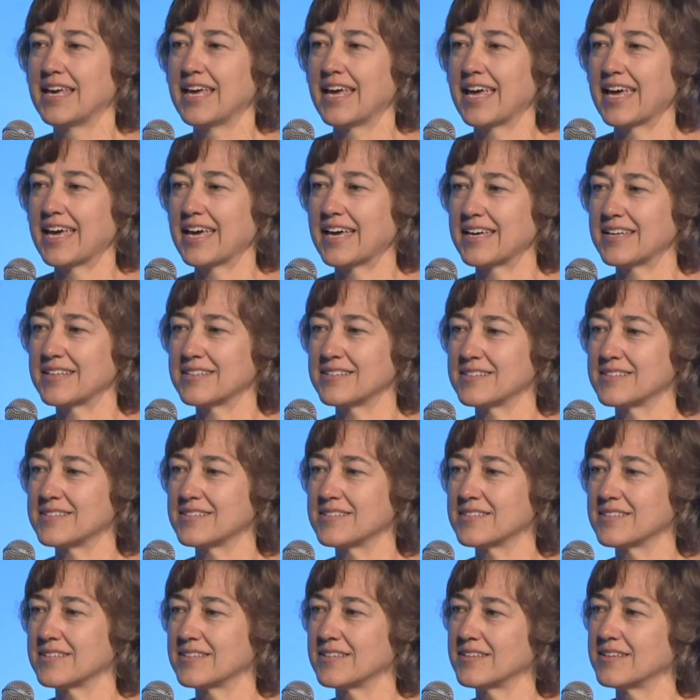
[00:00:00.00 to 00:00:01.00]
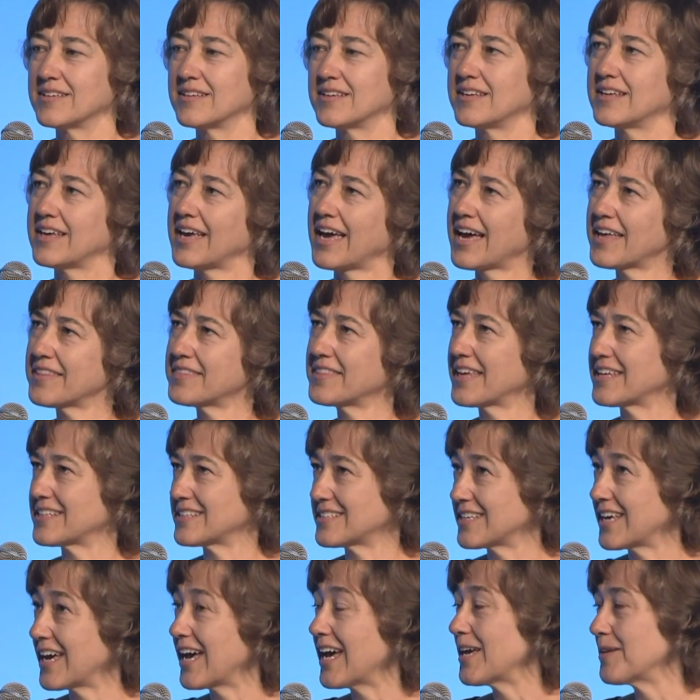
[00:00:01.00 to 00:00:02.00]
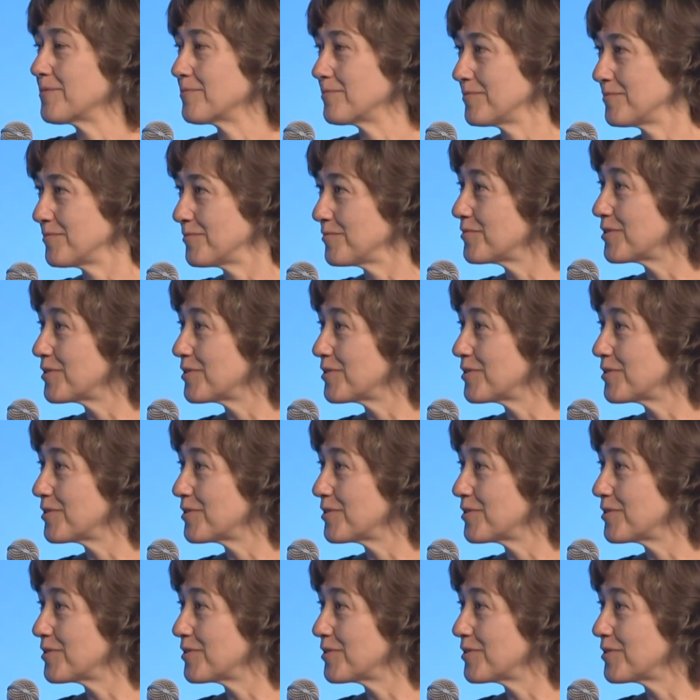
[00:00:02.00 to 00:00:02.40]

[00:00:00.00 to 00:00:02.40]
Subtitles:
And at that time,